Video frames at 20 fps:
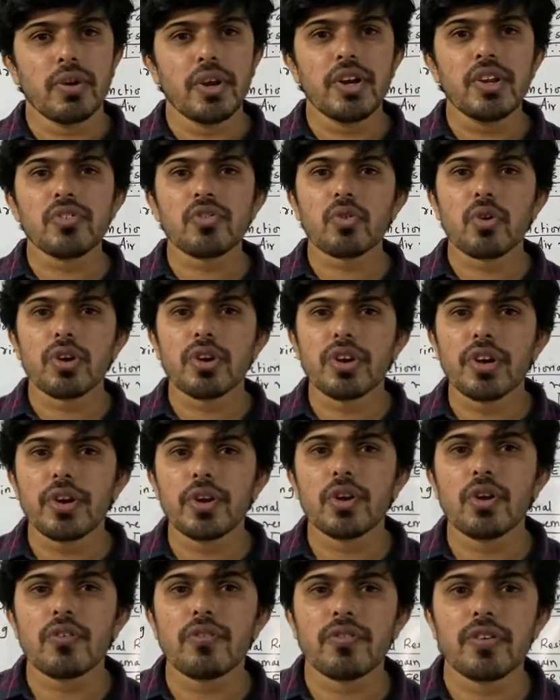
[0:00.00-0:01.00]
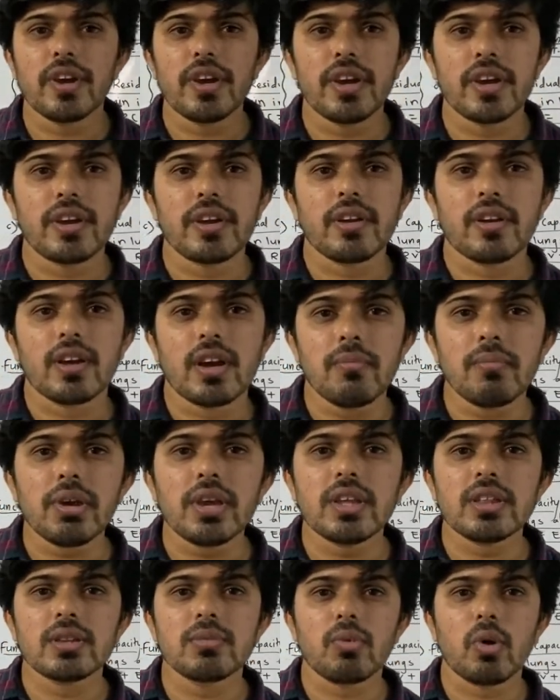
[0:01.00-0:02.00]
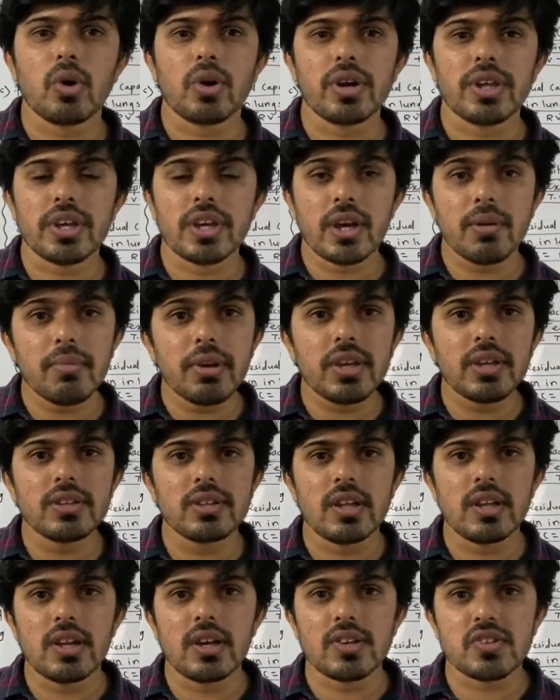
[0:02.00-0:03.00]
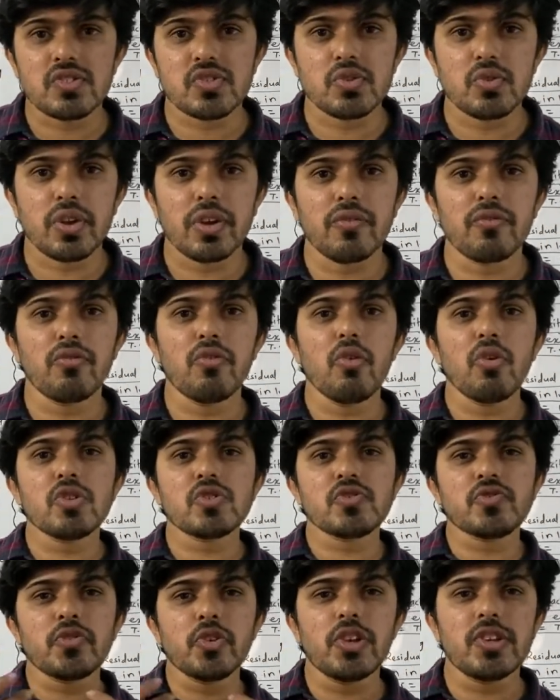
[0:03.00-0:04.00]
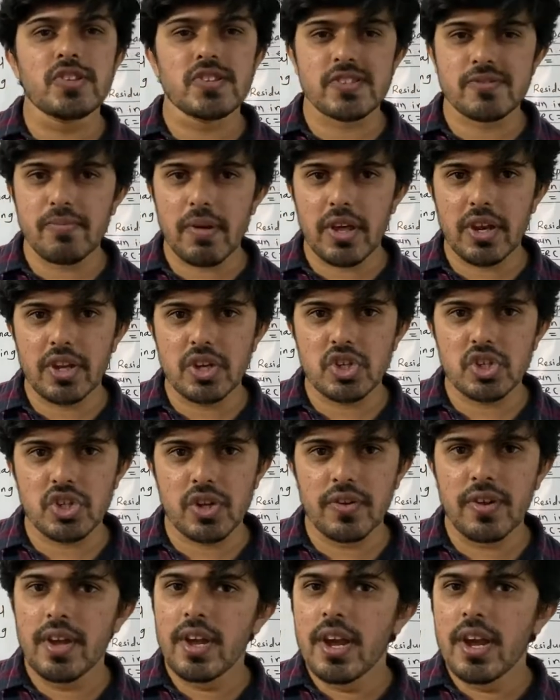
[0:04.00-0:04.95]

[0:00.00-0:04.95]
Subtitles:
It is quantity of air coming in the body, coming in the lungs during forceful inspiration.